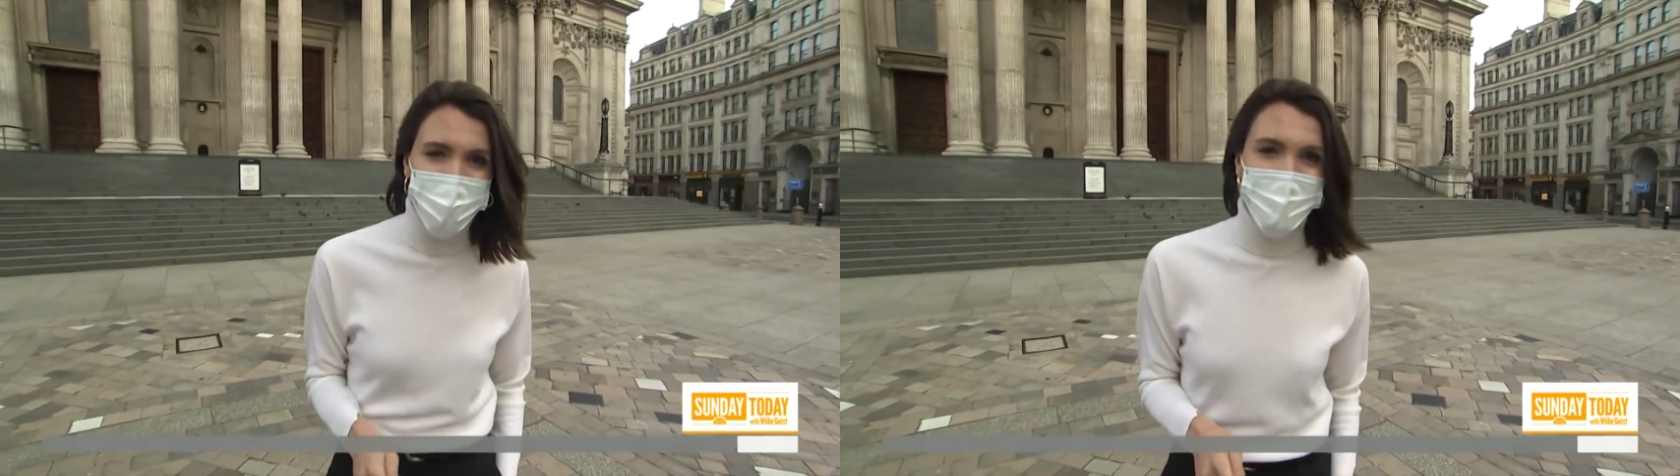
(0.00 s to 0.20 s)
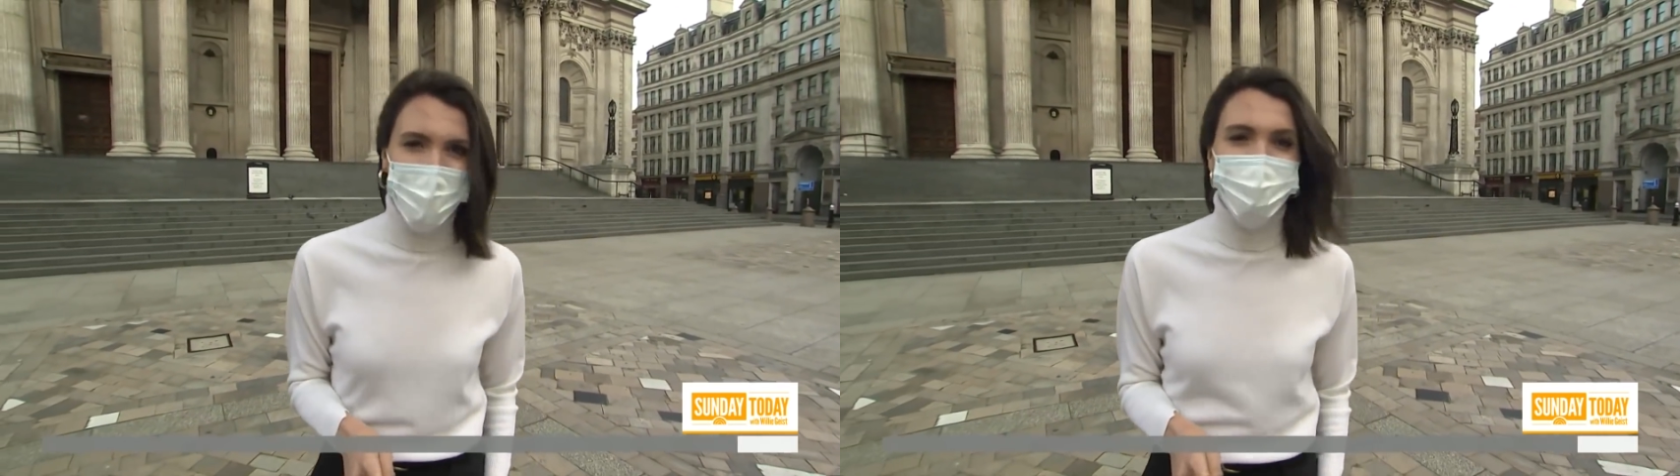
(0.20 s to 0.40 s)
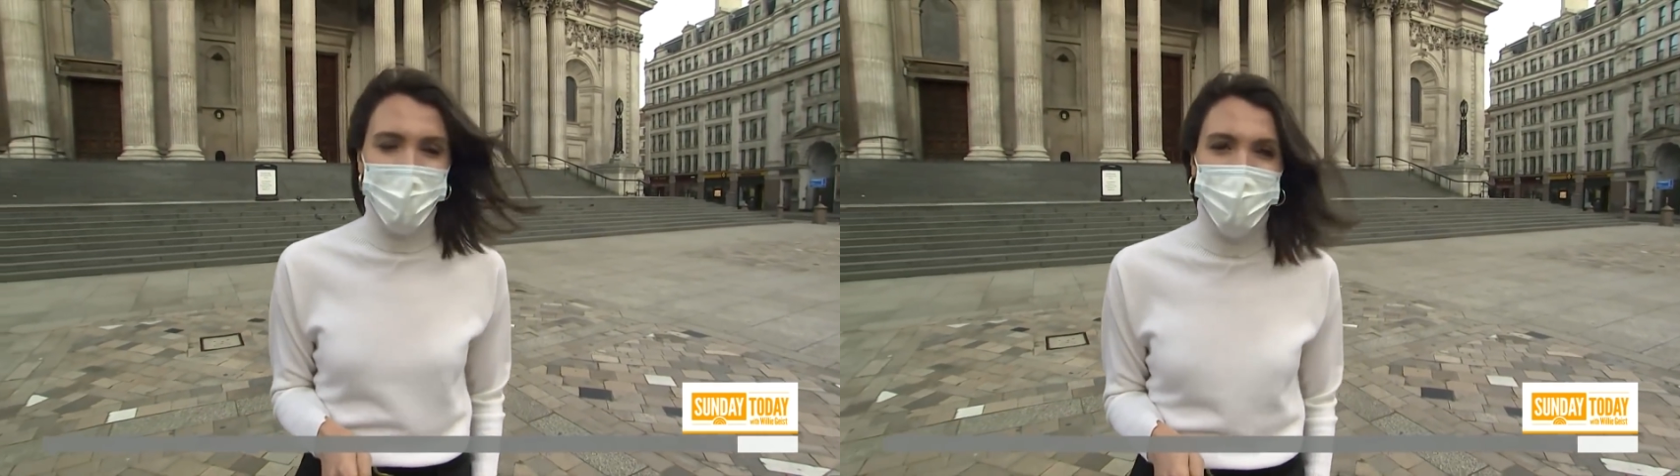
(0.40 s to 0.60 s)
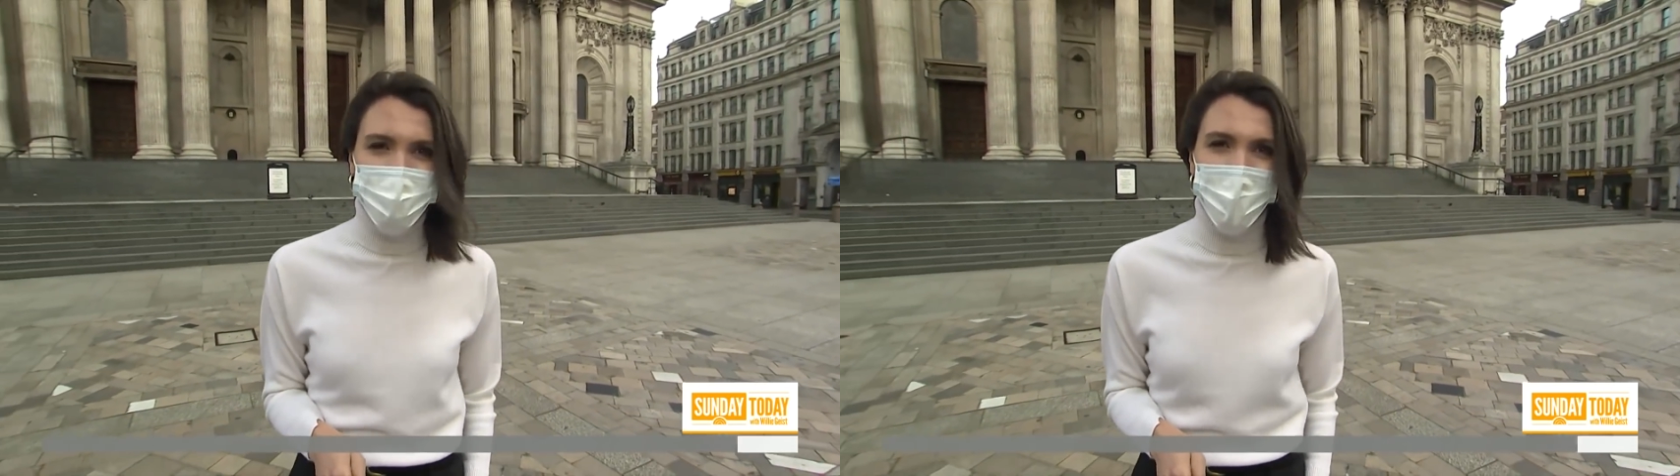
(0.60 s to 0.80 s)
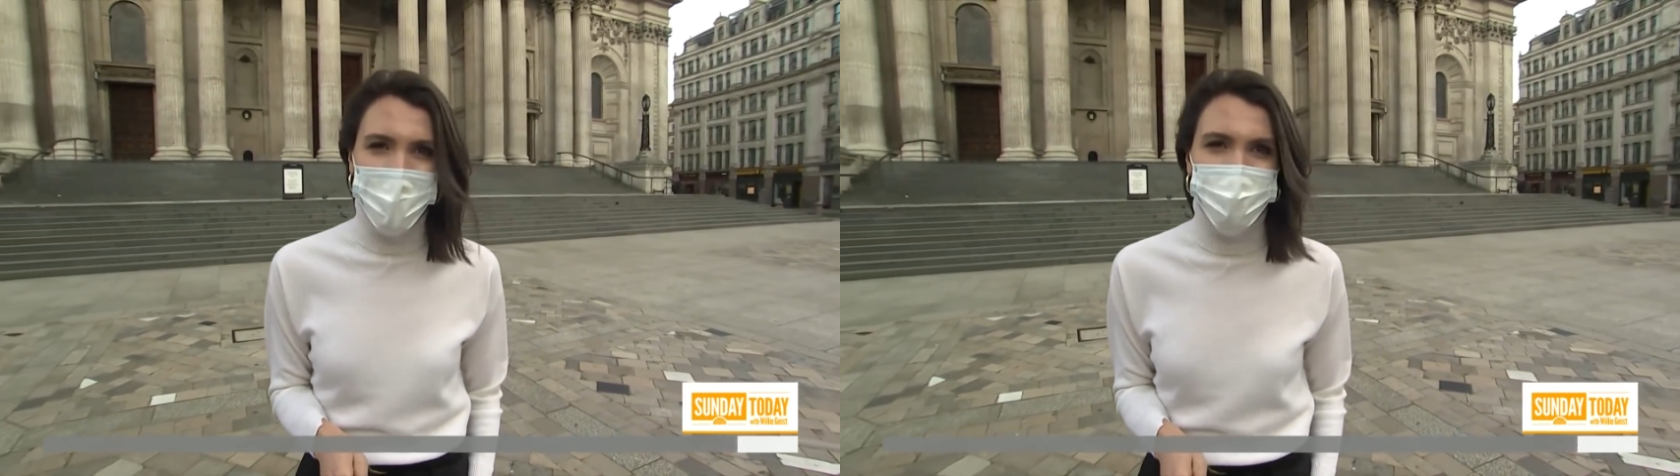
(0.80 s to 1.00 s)
of London's
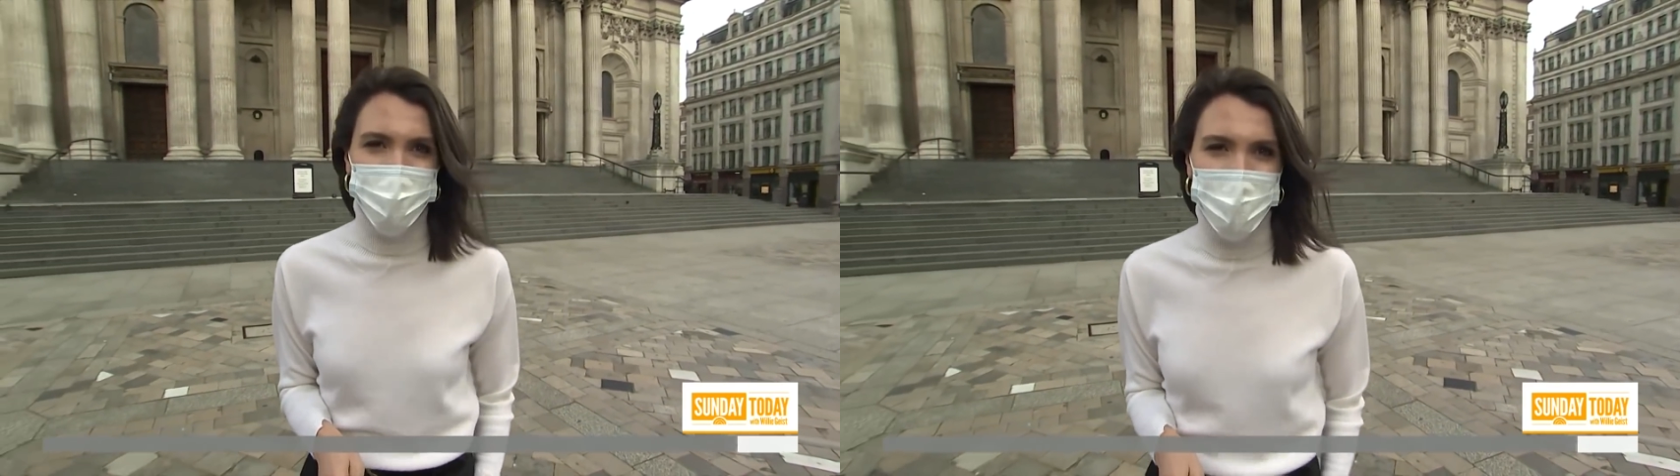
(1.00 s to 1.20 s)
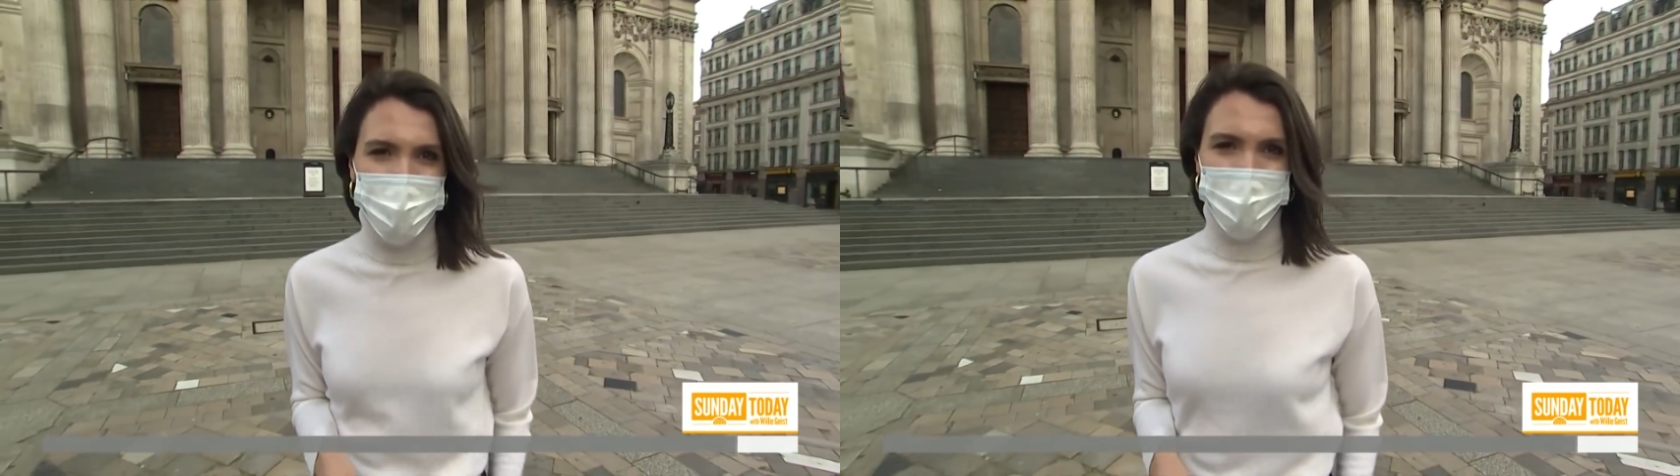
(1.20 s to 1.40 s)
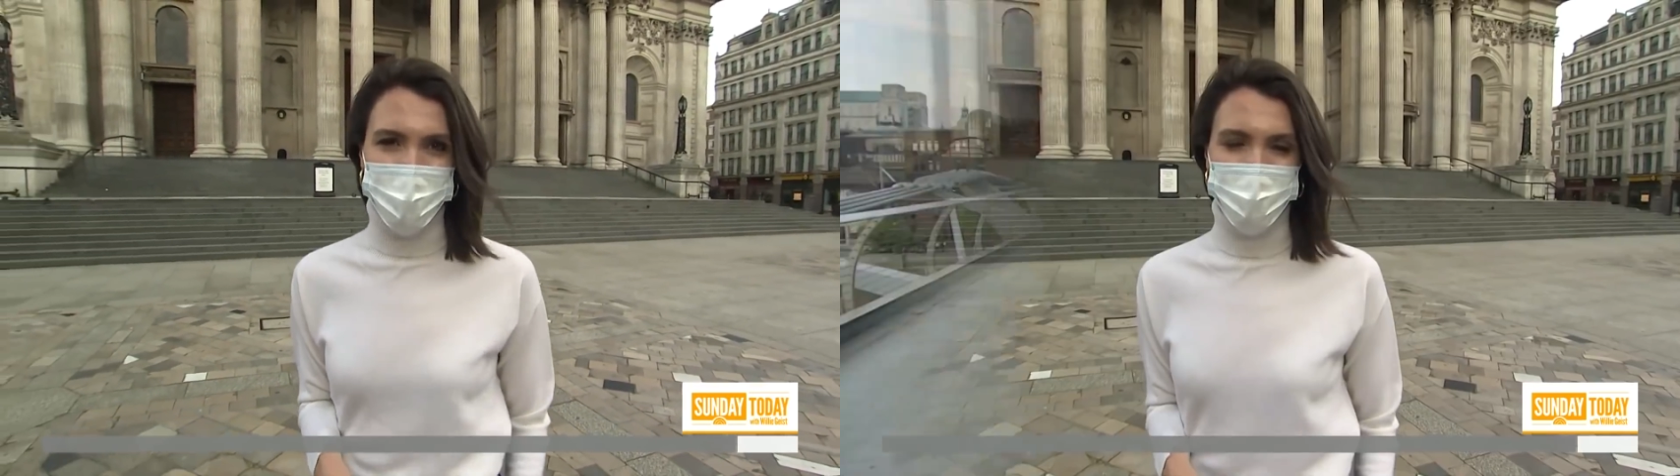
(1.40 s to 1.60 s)
financial center.